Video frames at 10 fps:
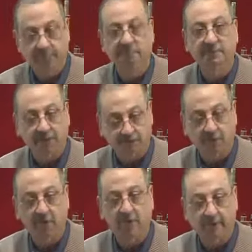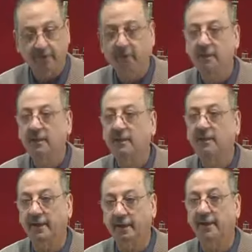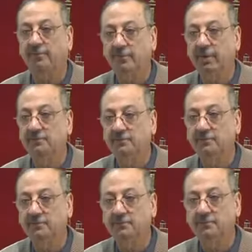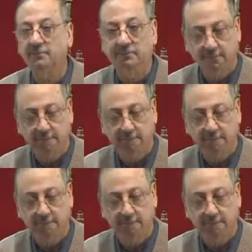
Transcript: Did your brother get up from his